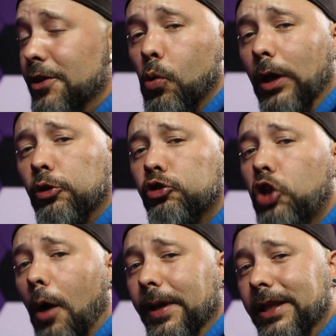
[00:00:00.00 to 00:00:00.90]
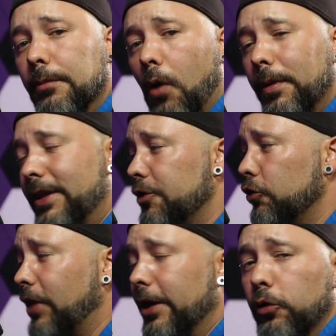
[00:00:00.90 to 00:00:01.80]
And you want to stop in the moment that
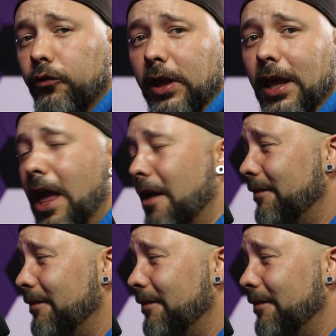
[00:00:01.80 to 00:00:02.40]
you start to see